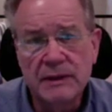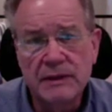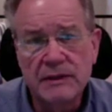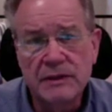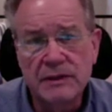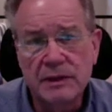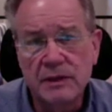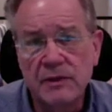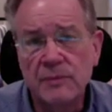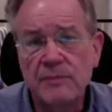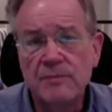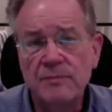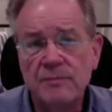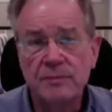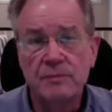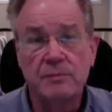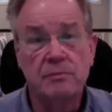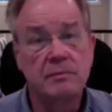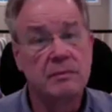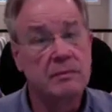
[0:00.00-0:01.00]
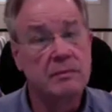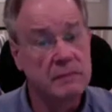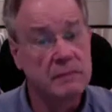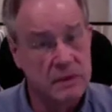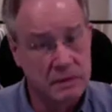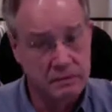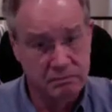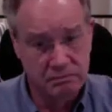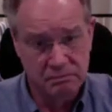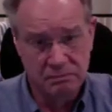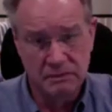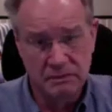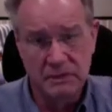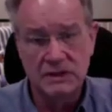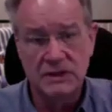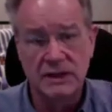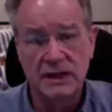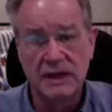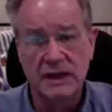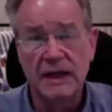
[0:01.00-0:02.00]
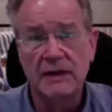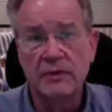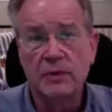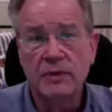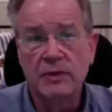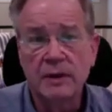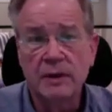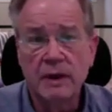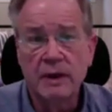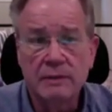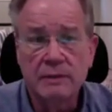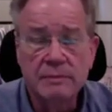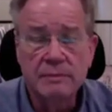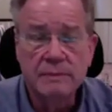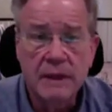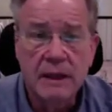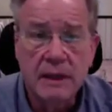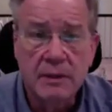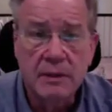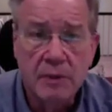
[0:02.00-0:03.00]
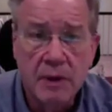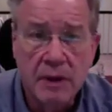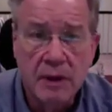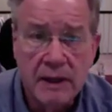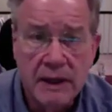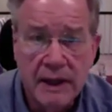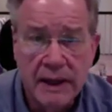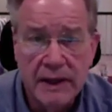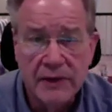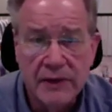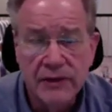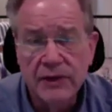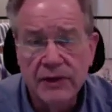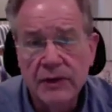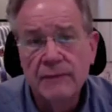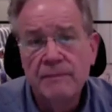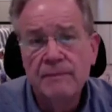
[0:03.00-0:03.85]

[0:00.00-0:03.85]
So let's get on with our broadcast.